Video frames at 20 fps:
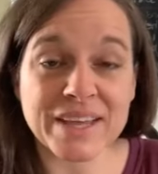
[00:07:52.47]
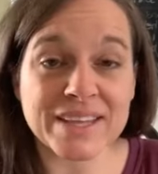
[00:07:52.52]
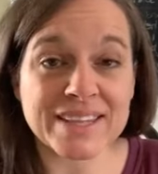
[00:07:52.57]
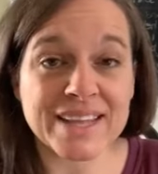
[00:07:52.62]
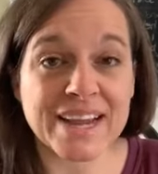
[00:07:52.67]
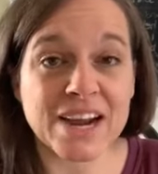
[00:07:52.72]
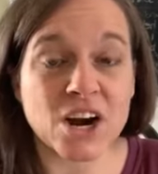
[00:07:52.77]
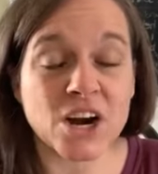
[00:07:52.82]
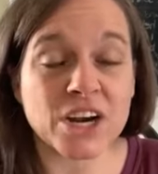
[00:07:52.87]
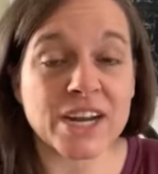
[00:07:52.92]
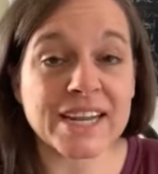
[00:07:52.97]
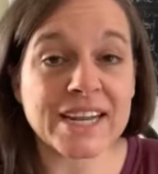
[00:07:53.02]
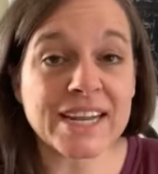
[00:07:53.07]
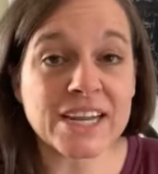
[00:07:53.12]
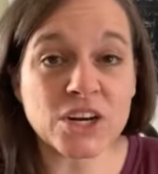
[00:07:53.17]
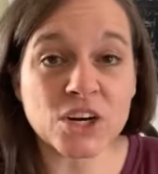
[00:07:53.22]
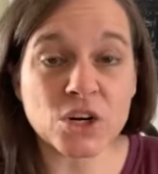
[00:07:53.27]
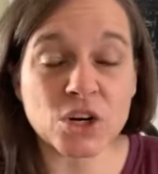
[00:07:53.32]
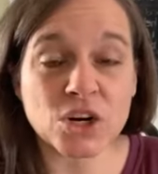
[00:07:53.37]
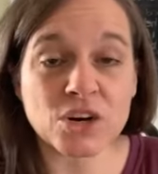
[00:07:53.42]
and they are
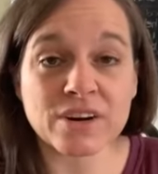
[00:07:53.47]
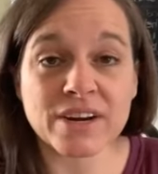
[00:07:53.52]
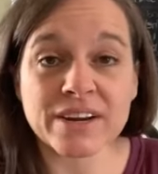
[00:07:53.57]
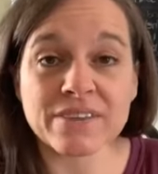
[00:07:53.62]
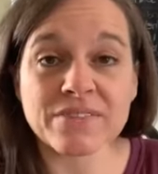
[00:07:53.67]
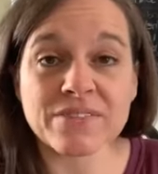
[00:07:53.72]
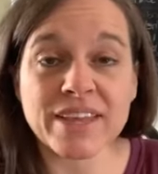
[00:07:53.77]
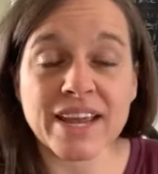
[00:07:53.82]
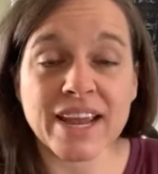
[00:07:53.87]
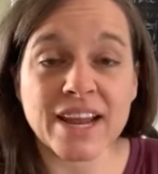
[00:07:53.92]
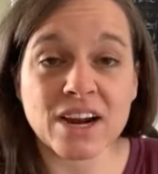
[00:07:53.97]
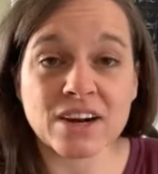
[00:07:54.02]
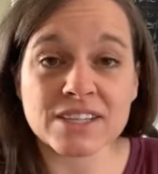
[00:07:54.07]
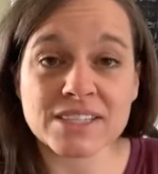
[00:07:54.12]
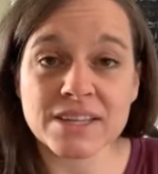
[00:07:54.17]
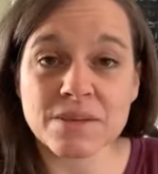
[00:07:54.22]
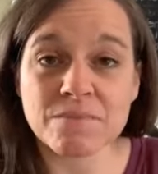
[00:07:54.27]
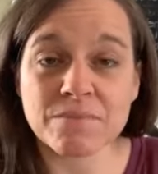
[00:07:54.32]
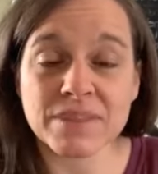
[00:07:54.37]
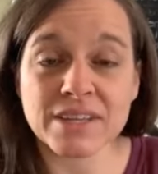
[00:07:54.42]
here if they are
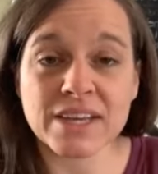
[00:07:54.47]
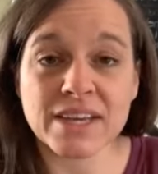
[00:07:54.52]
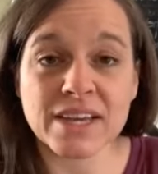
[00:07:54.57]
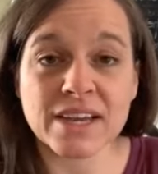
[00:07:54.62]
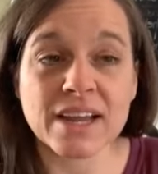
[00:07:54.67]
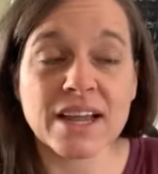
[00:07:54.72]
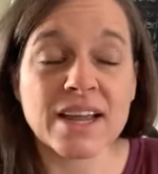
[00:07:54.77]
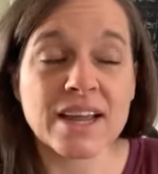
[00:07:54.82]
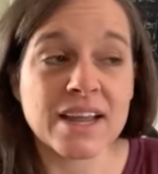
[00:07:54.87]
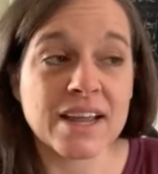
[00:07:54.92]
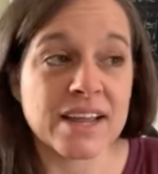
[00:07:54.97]
something